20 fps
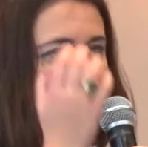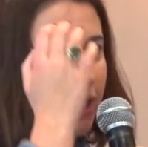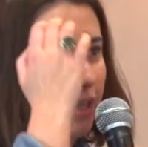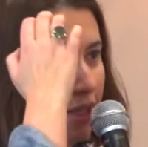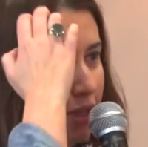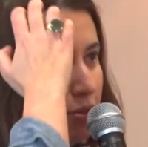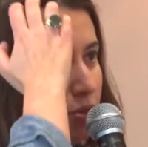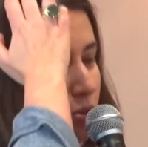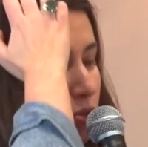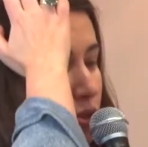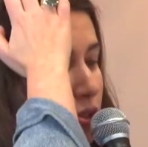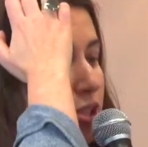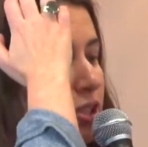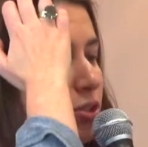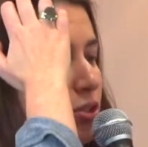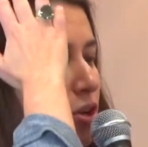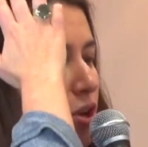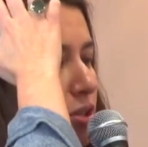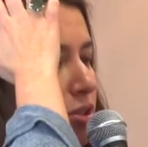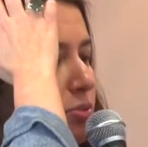don't know, you
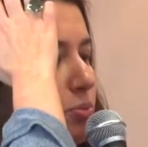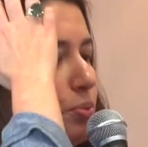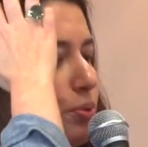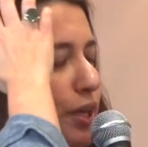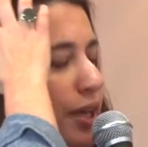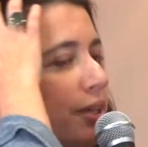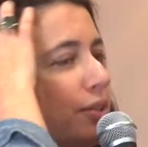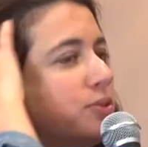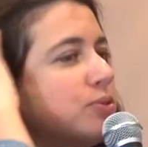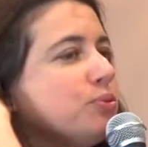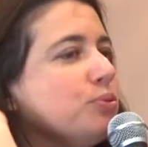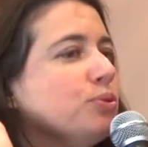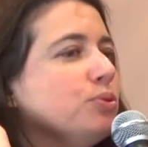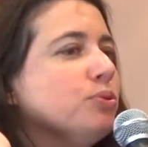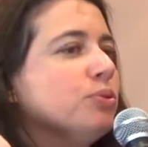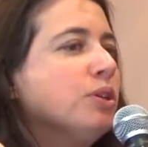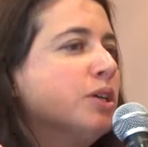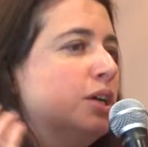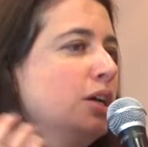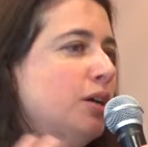can call it
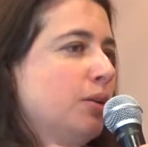breakthrough,